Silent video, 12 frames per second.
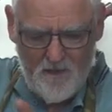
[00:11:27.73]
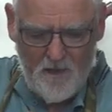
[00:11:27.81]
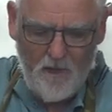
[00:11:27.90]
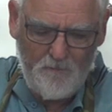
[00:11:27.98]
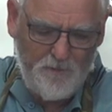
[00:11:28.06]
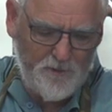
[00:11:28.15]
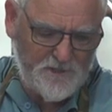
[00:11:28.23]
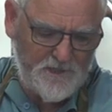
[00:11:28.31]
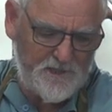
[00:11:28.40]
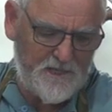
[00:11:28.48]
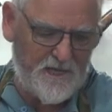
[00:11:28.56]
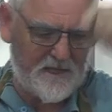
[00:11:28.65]
I'm
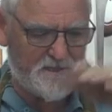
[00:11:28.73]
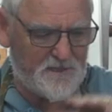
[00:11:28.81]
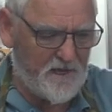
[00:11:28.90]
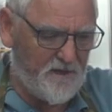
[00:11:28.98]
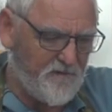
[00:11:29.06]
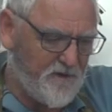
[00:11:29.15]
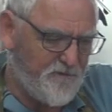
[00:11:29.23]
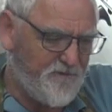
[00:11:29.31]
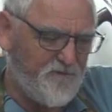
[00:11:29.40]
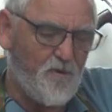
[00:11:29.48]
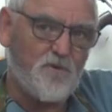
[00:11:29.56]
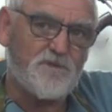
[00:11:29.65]
pushing down, so you've got a
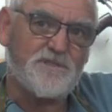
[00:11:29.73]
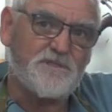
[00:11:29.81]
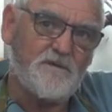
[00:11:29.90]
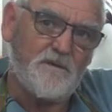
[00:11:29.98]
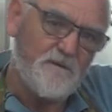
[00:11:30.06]
force